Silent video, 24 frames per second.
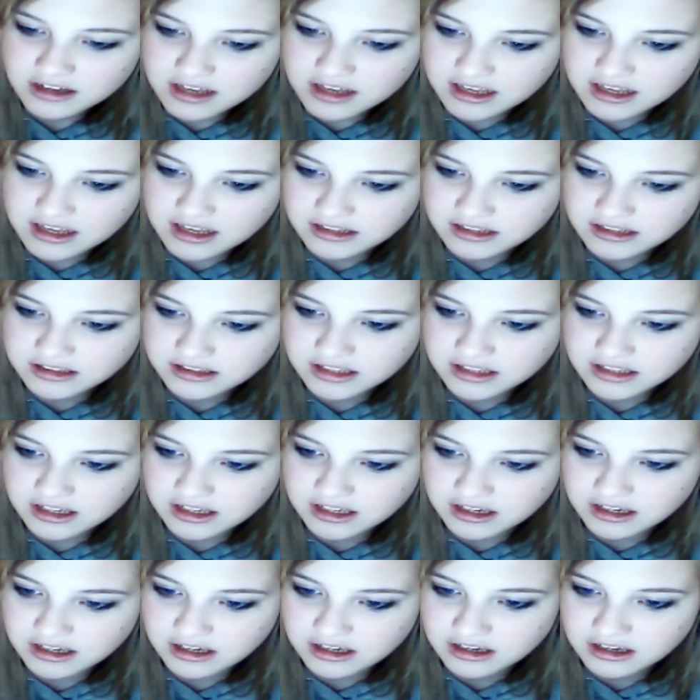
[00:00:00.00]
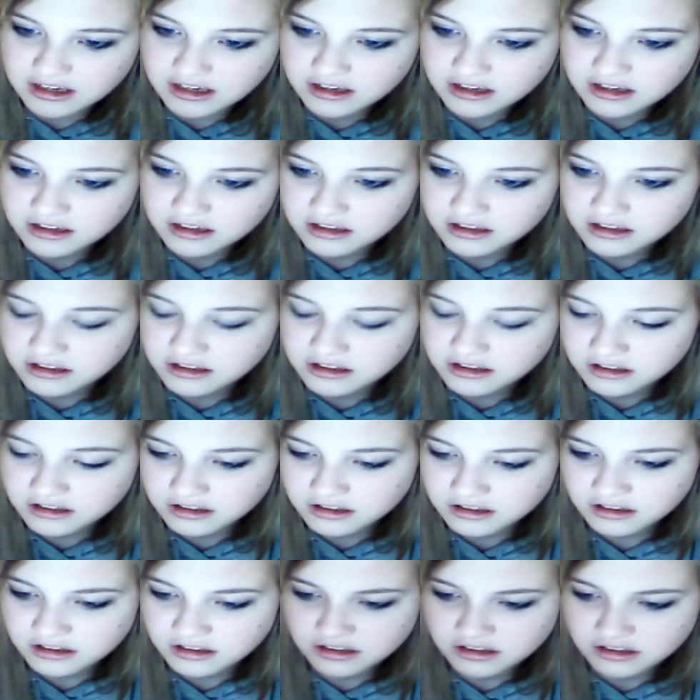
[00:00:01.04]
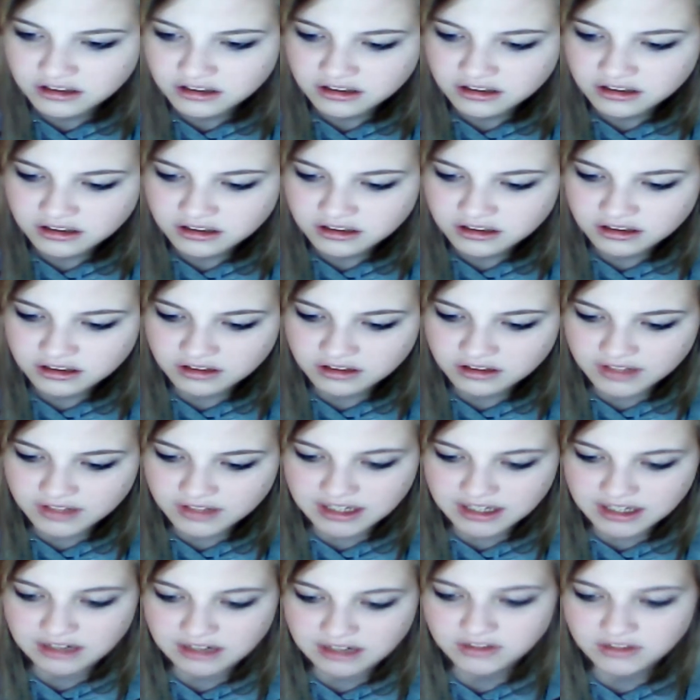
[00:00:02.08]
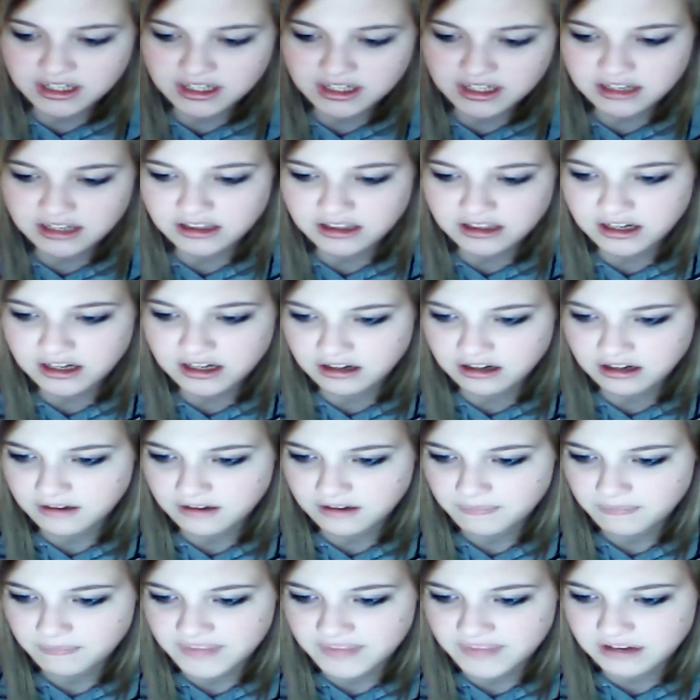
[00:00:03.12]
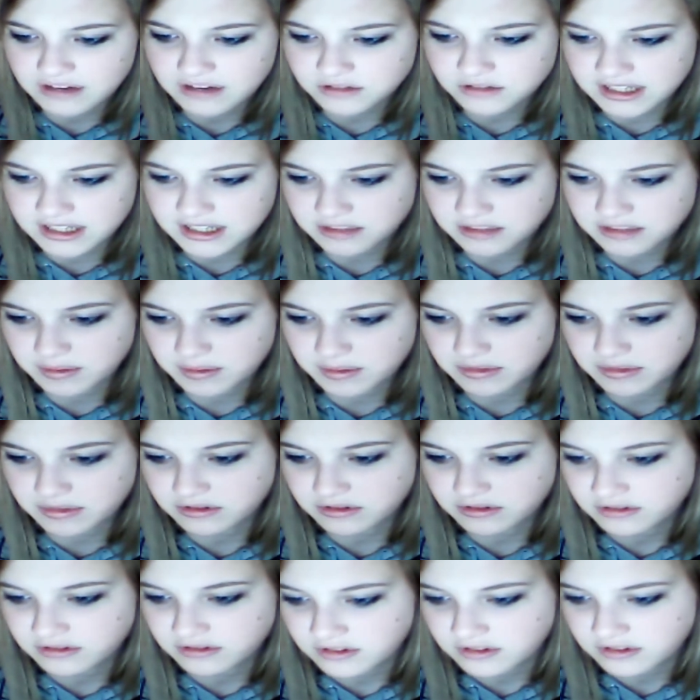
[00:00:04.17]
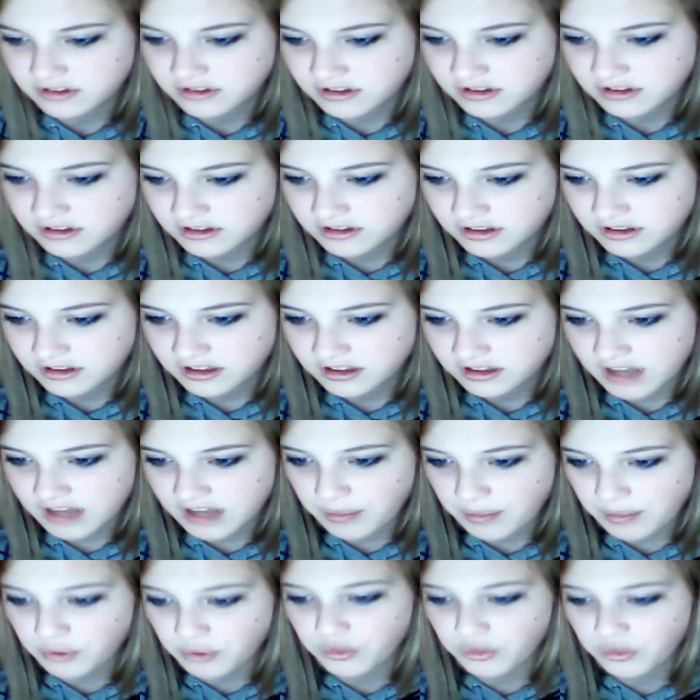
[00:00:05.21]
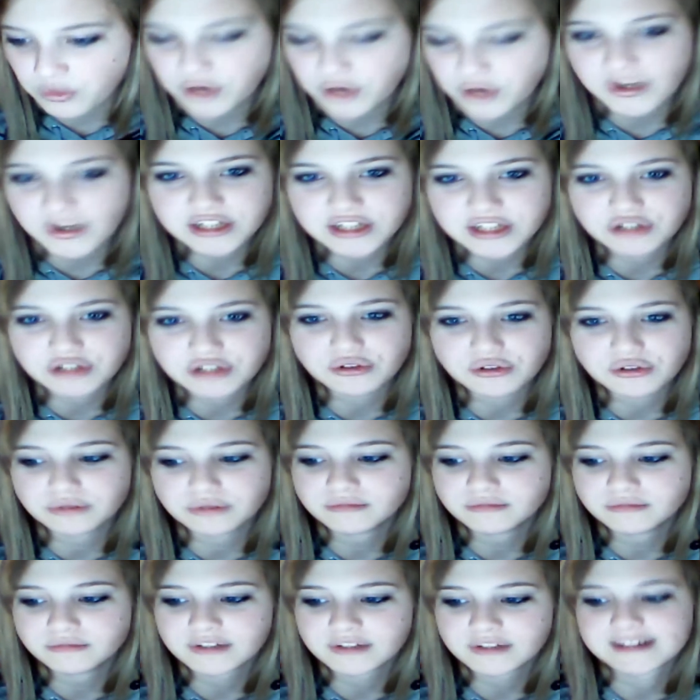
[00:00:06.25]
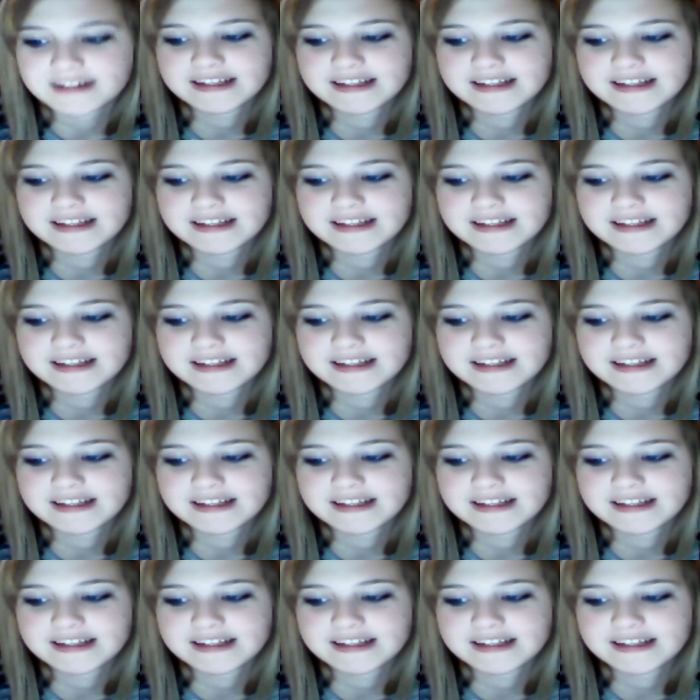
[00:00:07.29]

and see if I can get in there. I don't text people. But what do I do? I